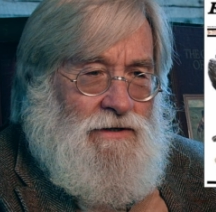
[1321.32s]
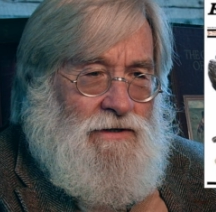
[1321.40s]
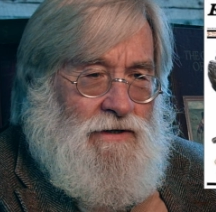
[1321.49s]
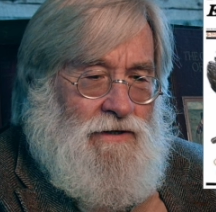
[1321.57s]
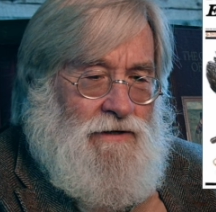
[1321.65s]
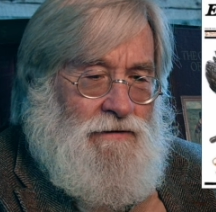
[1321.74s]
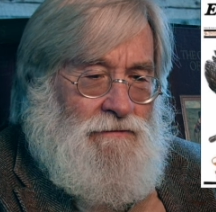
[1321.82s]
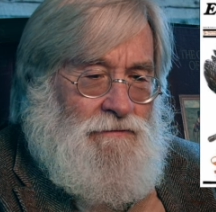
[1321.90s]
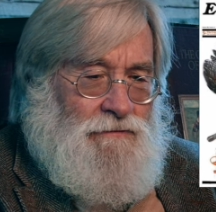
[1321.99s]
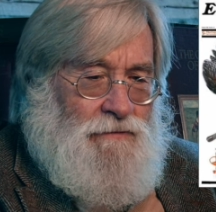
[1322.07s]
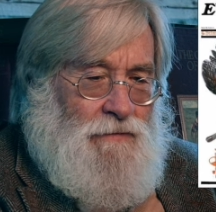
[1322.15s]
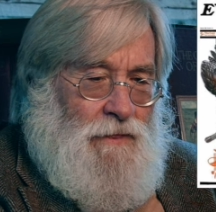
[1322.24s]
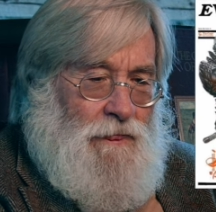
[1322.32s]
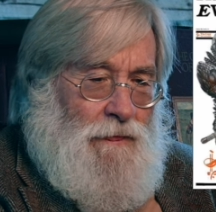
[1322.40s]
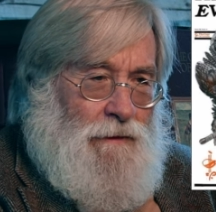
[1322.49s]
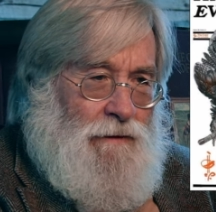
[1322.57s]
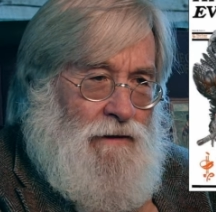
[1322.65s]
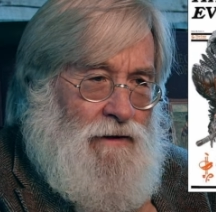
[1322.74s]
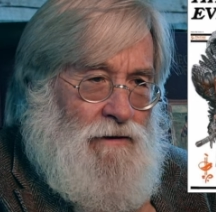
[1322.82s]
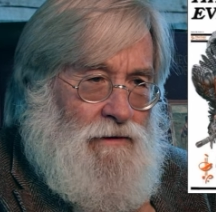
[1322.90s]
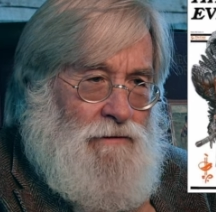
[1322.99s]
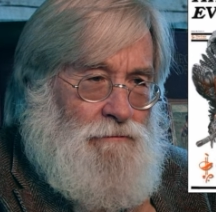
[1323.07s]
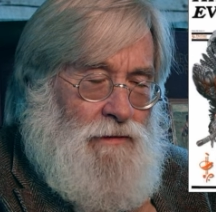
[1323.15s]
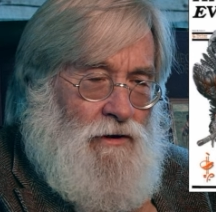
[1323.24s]
Um,
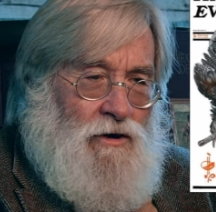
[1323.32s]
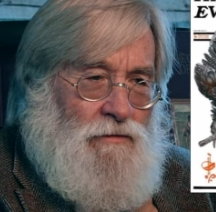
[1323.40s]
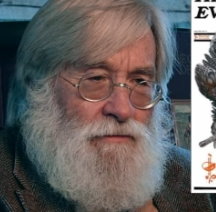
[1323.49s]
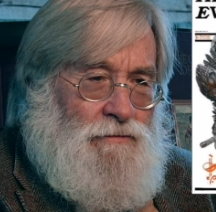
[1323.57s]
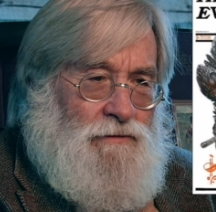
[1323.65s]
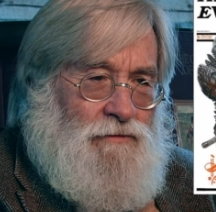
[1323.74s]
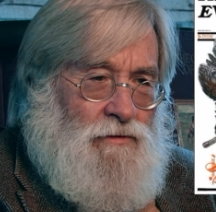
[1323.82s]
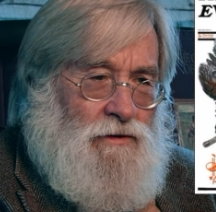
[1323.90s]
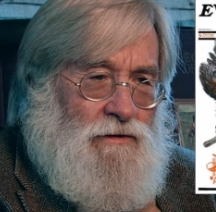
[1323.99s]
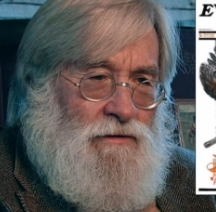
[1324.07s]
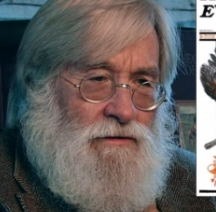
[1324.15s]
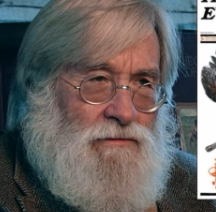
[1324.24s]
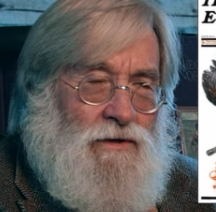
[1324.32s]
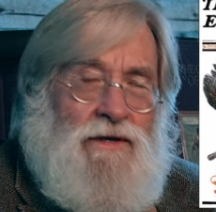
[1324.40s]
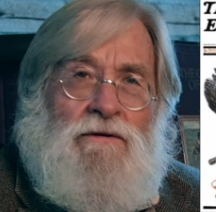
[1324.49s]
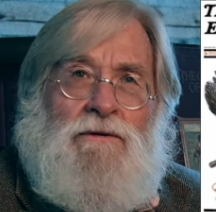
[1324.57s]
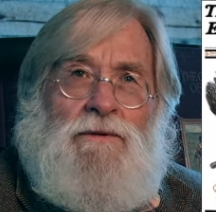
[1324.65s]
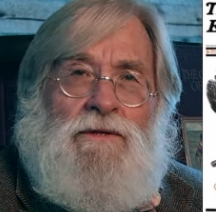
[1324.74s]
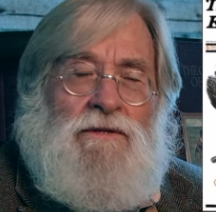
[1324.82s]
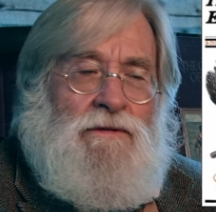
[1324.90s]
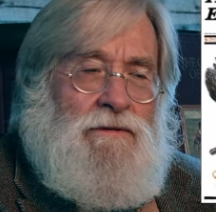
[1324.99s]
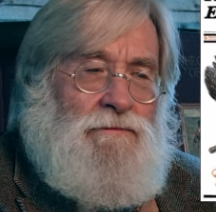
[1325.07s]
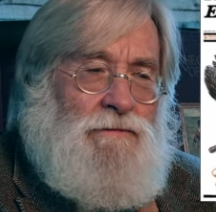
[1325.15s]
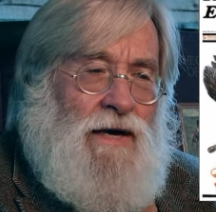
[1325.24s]
all before, well, that would have been
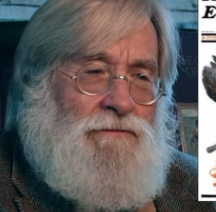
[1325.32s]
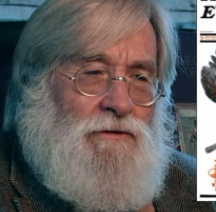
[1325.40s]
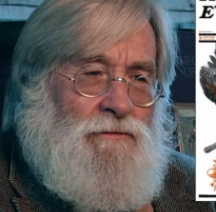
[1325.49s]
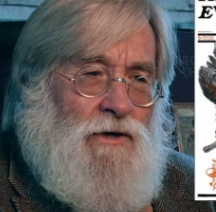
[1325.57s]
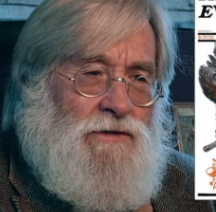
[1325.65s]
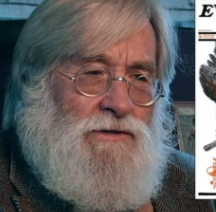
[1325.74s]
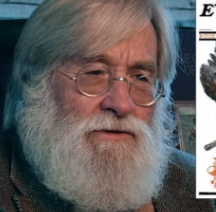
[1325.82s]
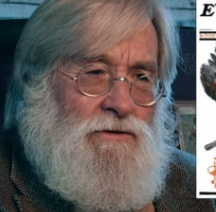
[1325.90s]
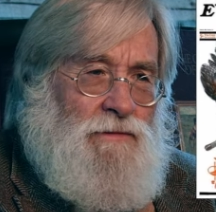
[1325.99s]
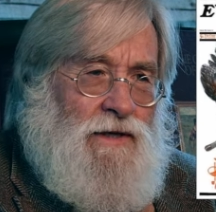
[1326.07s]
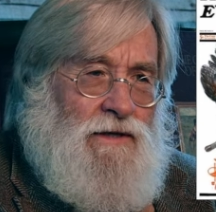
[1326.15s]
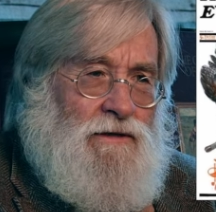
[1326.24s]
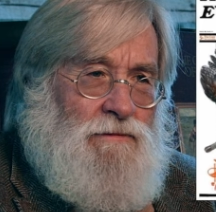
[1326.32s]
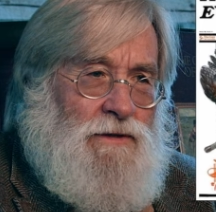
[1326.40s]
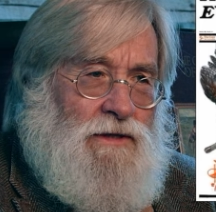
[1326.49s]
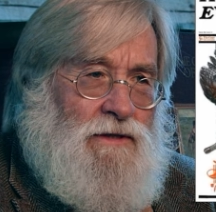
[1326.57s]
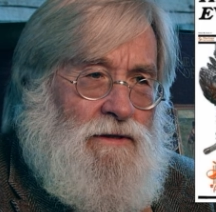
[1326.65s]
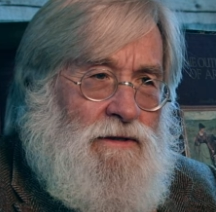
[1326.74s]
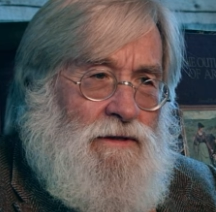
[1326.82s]
the, after the Boston School by a little bit.